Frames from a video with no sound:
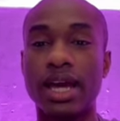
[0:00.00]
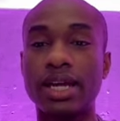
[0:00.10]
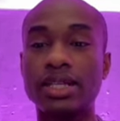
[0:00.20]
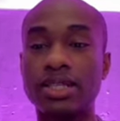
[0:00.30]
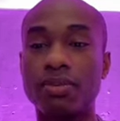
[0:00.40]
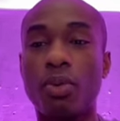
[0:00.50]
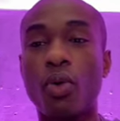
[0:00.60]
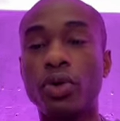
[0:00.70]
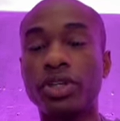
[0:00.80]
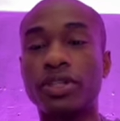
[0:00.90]
it is
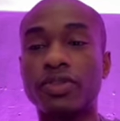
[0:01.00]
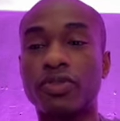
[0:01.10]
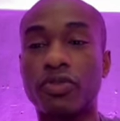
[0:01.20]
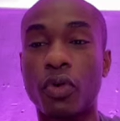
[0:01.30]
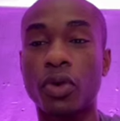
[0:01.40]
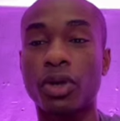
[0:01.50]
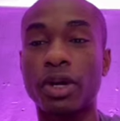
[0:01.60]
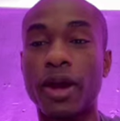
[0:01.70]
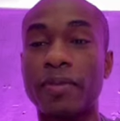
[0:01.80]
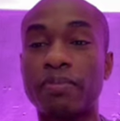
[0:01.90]
important for